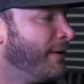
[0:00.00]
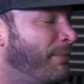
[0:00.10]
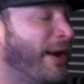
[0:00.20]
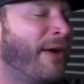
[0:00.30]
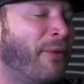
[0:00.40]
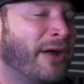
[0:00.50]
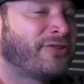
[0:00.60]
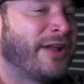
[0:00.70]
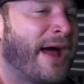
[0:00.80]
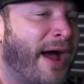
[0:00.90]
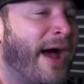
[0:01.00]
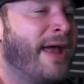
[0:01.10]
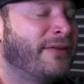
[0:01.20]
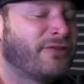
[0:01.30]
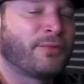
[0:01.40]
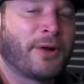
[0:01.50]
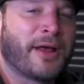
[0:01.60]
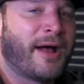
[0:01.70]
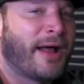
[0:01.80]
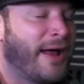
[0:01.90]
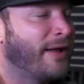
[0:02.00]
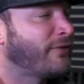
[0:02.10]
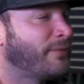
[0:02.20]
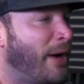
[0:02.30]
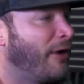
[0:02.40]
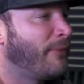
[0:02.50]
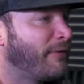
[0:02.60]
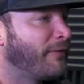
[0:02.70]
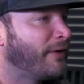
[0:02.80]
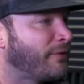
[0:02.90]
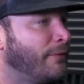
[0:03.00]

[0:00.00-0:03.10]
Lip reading: But I watched it. I swear to God, I had a smile on my face the